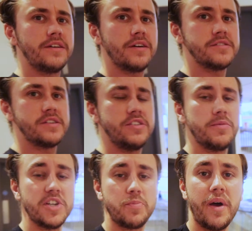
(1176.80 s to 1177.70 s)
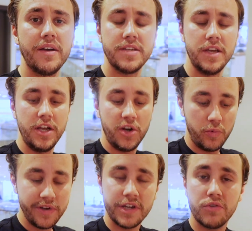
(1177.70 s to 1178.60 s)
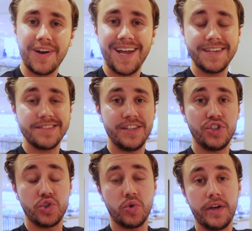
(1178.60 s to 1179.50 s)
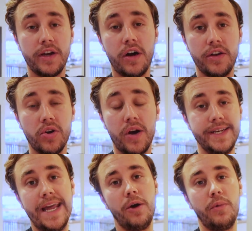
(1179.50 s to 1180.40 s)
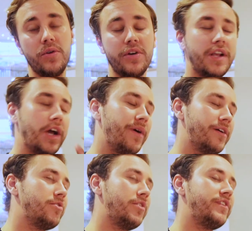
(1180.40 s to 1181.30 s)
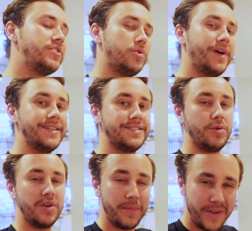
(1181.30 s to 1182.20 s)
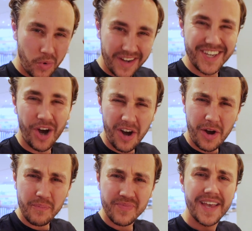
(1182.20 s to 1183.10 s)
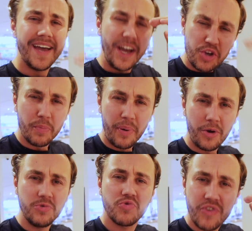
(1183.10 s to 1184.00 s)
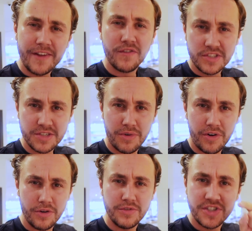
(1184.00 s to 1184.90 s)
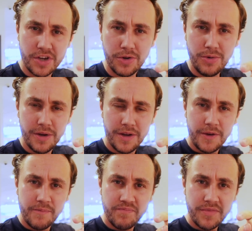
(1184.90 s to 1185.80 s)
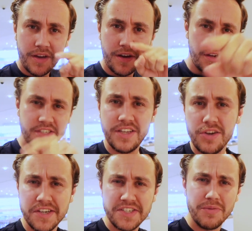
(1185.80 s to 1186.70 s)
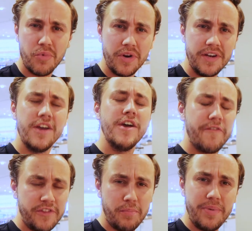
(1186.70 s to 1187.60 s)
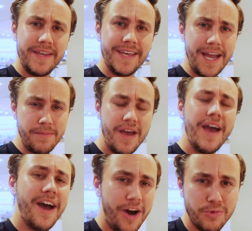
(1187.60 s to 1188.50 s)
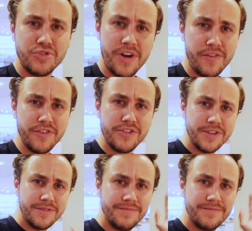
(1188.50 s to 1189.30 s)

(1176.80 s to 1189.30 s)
Can't see too much, but we're going to relax and enjoy our night now. We're not going to go out and do anything too hectic. We're going to be quite calm and composed, ready for tomorrow. So I'll see you guys in the morning for the big game at Old Trafford.